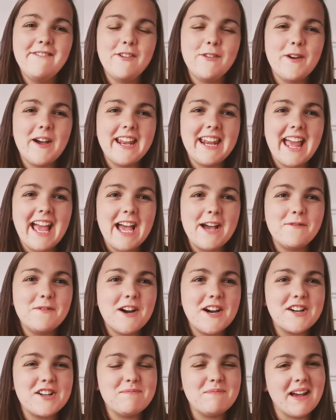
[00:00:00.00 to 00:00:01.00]
everyone, and
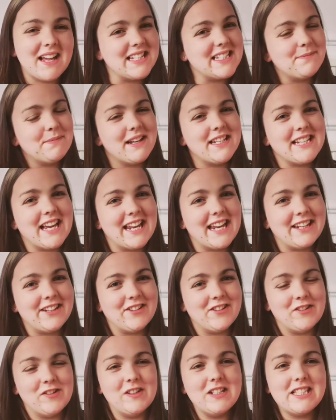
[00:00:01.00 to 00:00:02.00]
welcome back to my
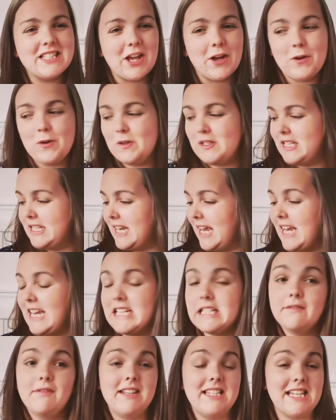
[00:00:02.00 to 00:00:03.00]
channel. So
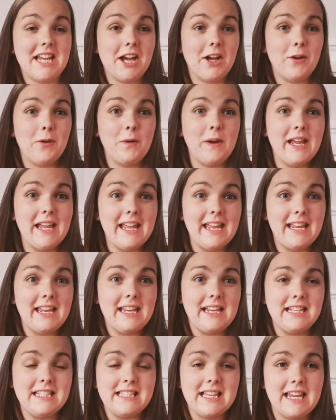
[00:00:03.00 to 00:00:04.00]
today's video
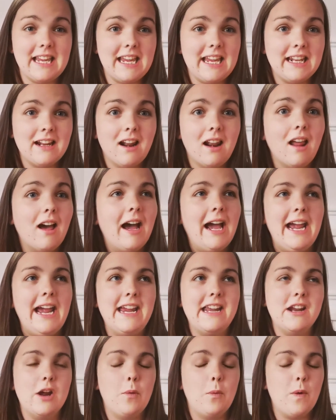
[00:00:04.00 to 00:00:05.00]
is in
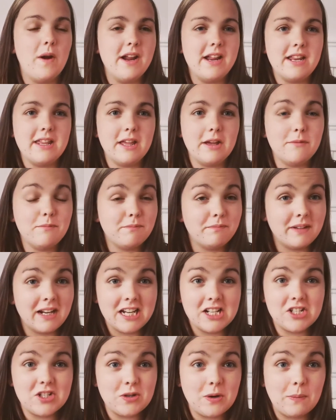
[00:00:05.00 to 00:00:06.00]
line with
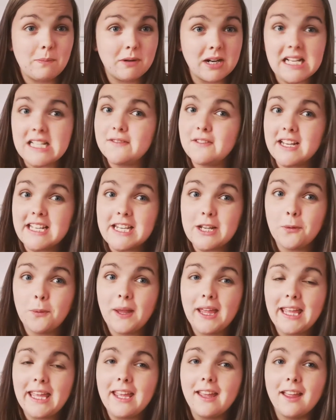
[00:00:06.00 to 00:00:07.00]
National Breastfeeding
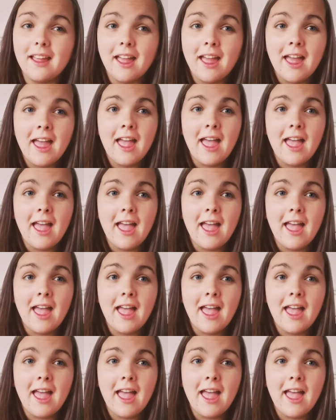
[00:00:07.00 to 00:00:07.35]
Week.